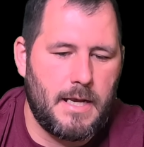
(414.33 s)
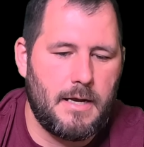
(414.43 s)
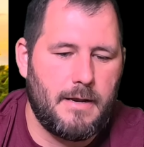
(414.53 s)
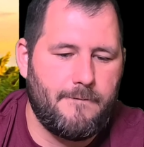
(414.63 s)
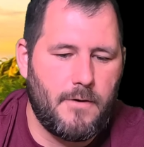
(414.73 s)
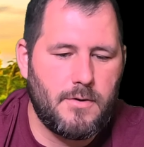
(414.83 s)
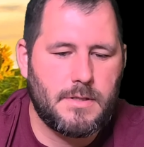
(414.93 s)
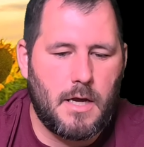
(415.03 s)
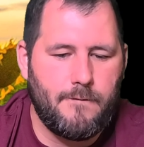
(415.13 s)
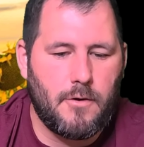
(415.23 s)
in a diverse
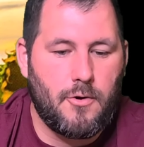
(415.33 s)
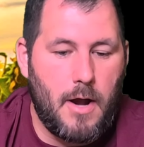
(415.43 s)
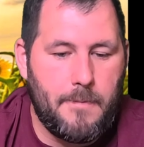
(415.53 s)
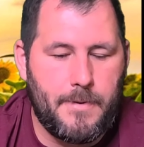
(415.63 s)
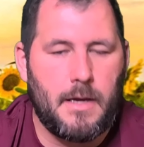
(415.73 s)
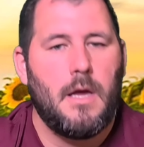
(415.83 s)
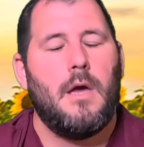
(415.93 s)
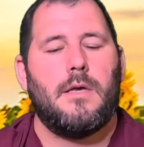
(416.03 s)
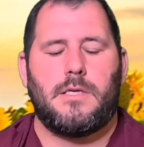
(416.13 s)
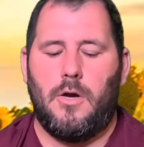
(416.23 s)
cover cropping.
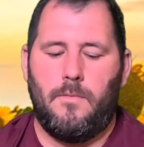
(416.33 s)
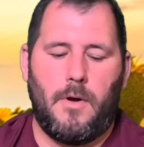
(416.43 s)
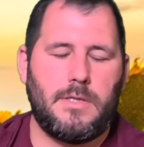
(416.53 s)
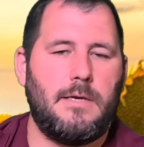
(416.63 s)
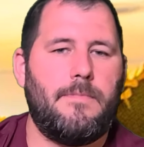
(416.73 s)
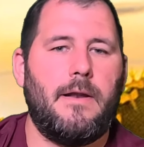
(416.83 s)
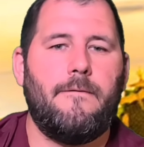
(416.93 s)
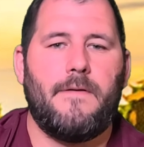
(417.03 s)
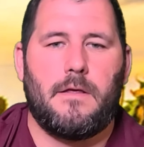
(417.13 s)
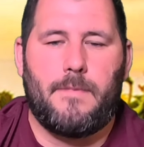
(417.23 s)
So
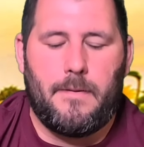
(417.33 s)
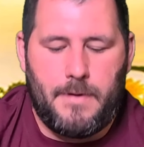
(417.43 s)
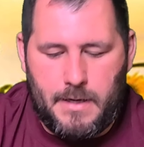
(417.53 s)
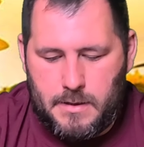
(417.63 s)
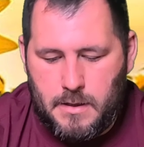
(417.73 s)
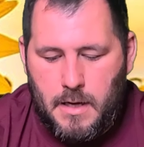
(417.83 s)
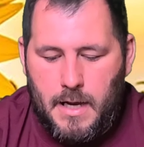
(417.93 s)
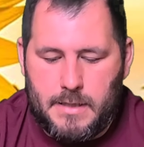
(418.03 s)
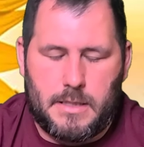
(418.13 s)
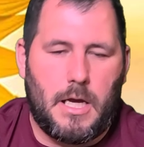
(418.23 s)
multi-benefits by planting.
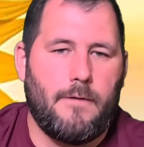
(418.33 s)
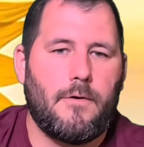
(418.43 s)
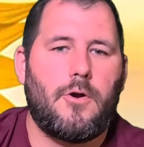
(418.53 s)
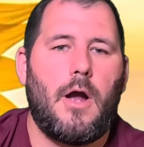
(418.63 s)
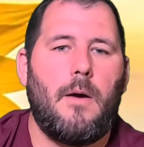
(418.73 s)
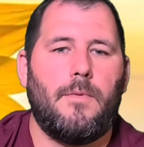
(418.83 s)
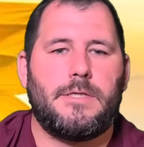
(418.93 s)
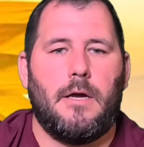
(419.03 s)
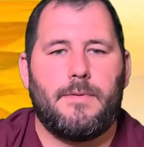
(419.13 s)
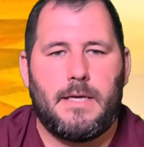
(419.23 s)
It's a cover crop, which
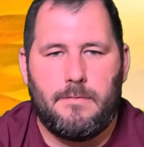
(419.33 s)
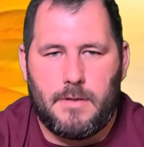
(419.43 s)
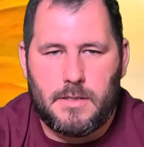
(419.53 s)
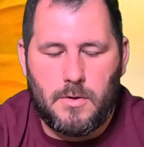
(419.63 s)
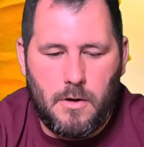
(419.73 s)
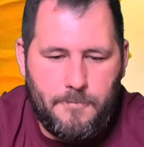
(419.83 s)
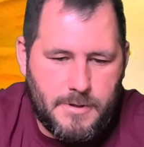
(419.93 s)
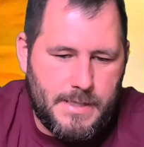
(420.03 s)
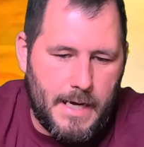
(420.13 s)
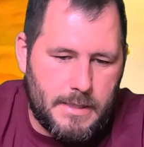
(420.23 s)
helps keep the soil
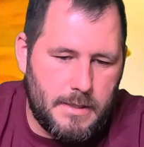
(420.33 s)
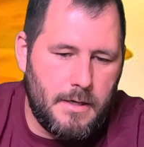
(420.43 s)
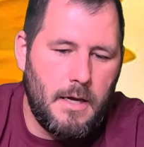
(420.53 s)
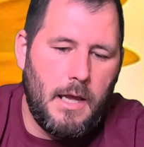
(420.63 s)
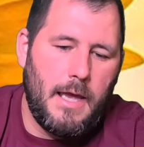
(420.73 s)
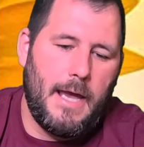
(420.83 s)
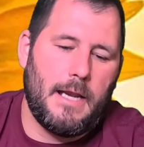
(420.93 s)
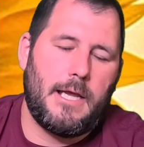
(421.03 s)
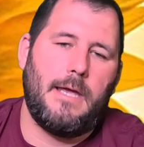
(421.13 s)
protected and